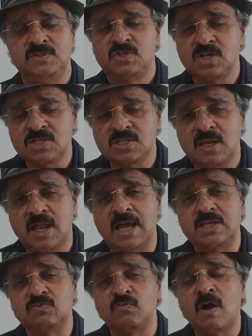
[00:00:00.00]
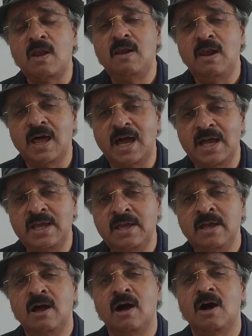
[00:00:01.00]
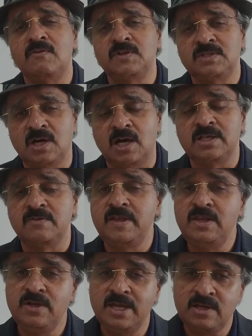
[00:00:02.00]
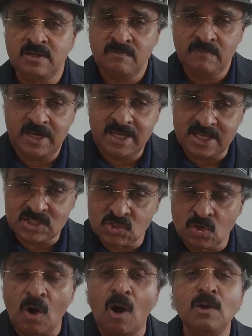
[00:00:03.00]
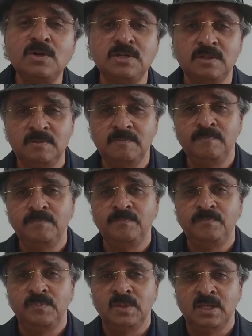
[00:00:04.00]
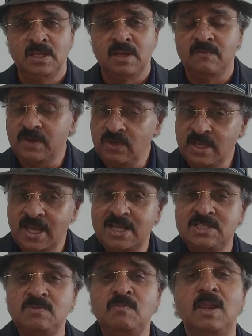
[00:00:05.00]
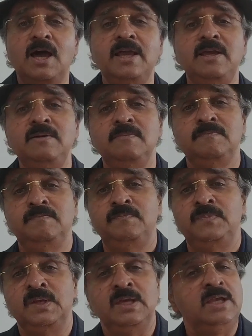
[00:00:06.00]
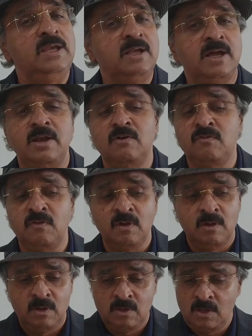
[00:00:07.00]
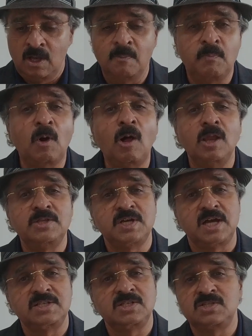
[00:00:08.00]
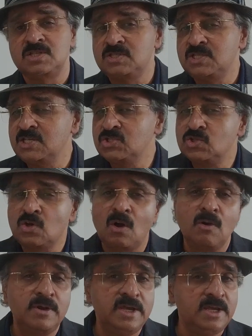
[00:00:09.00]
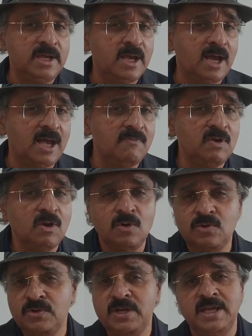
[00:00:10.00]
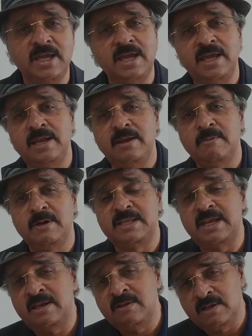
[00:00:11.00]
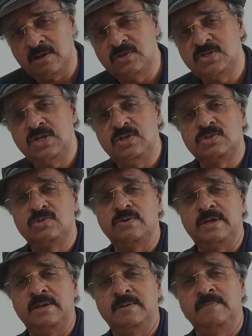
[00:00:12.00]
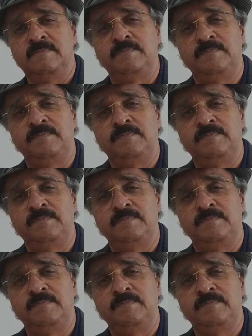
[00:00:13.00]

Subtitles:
Just lies, one lie after the other. When he gets caught, and when you catch him lying, he kind of apologizes and says, sorry, I will not do it again, but then continues doing it.